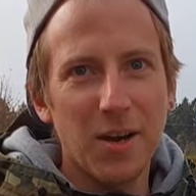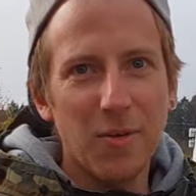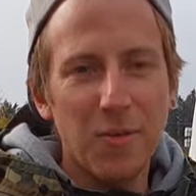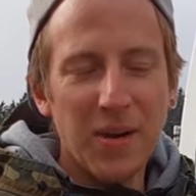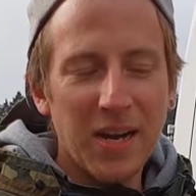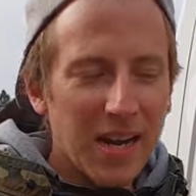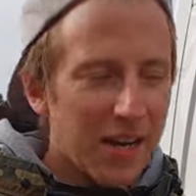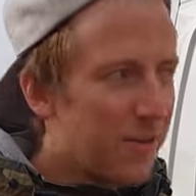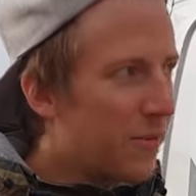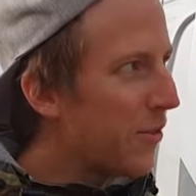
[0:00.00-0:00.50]
we
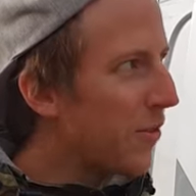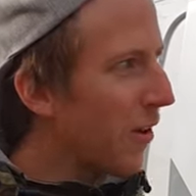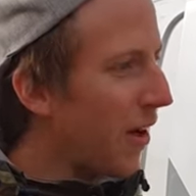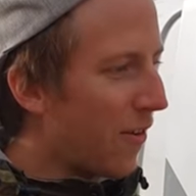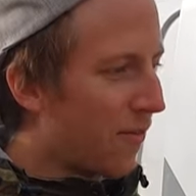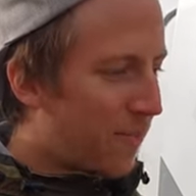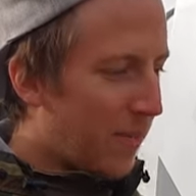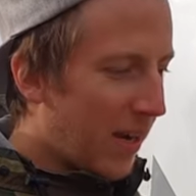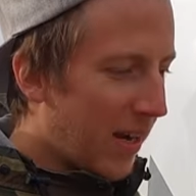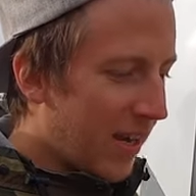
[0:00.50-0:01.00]
can
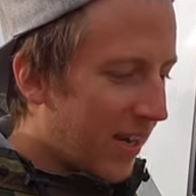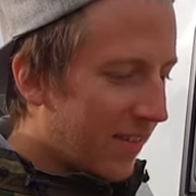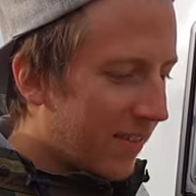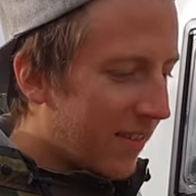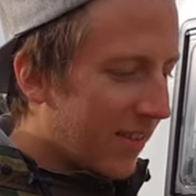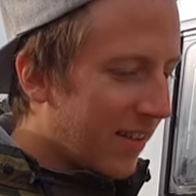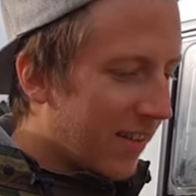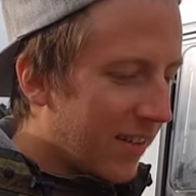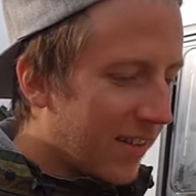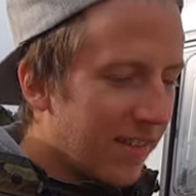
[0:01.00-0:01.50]
drive by
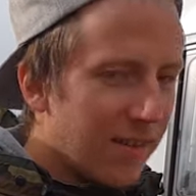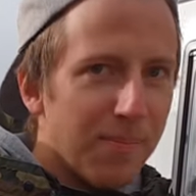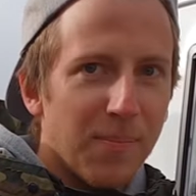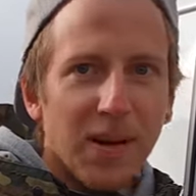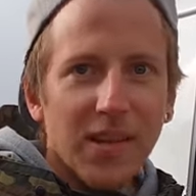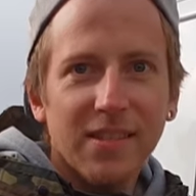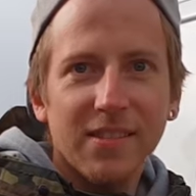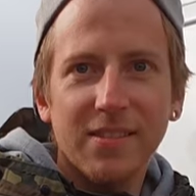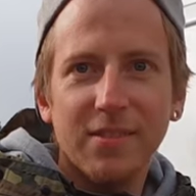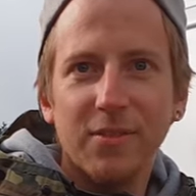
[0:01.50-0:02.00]
the the
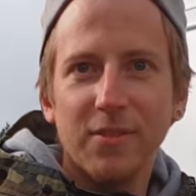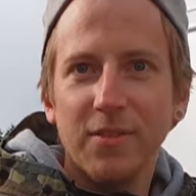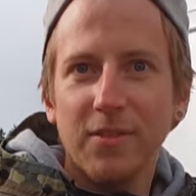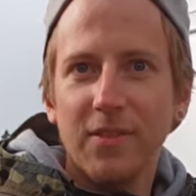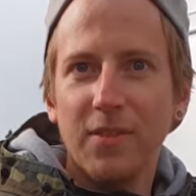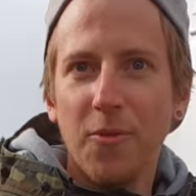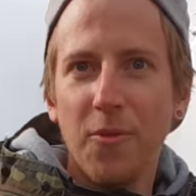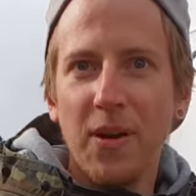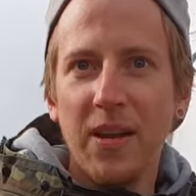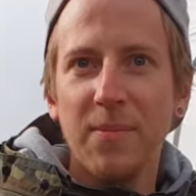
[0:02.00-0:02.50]
bus, the,
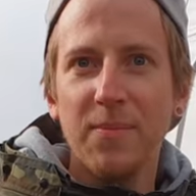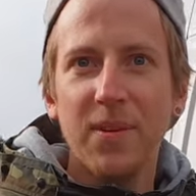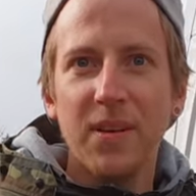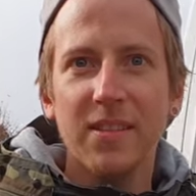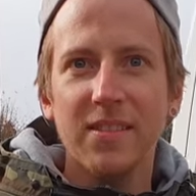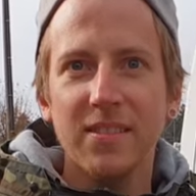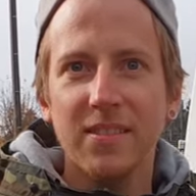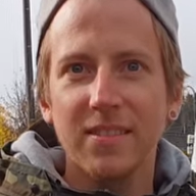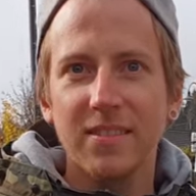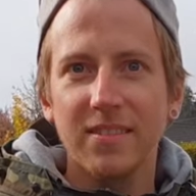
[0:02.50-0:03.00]
the ring
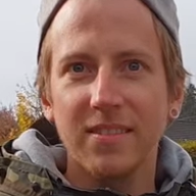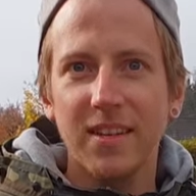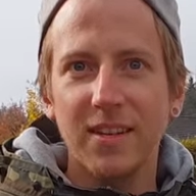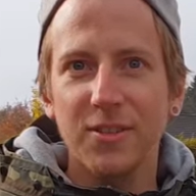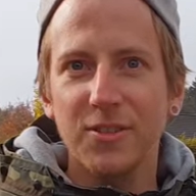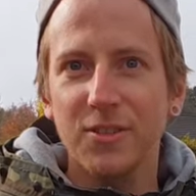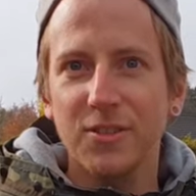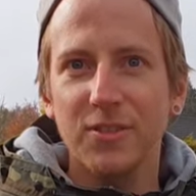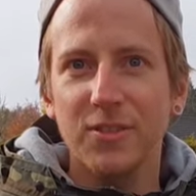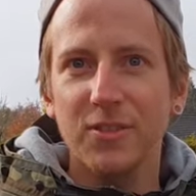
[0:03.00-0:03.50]
bus. Oh yeah.
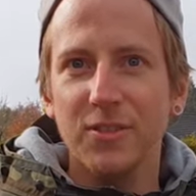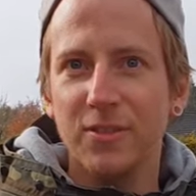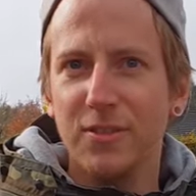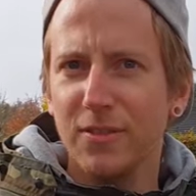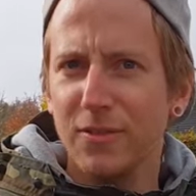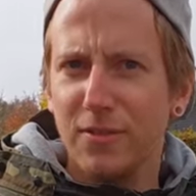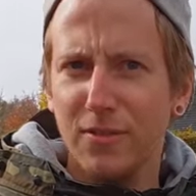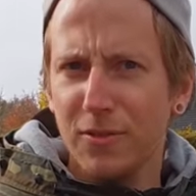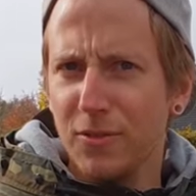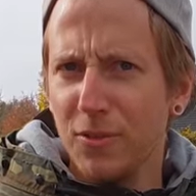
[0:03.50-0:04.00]
yeah. It's,
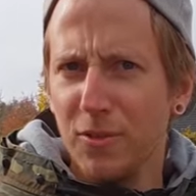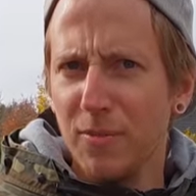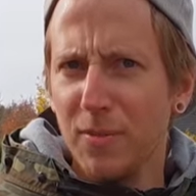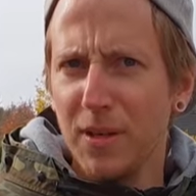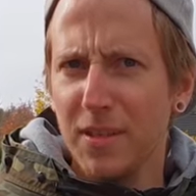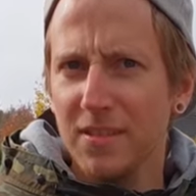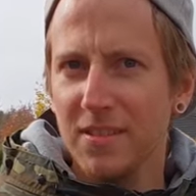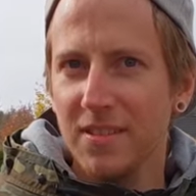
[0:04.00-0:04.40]
a tour bus.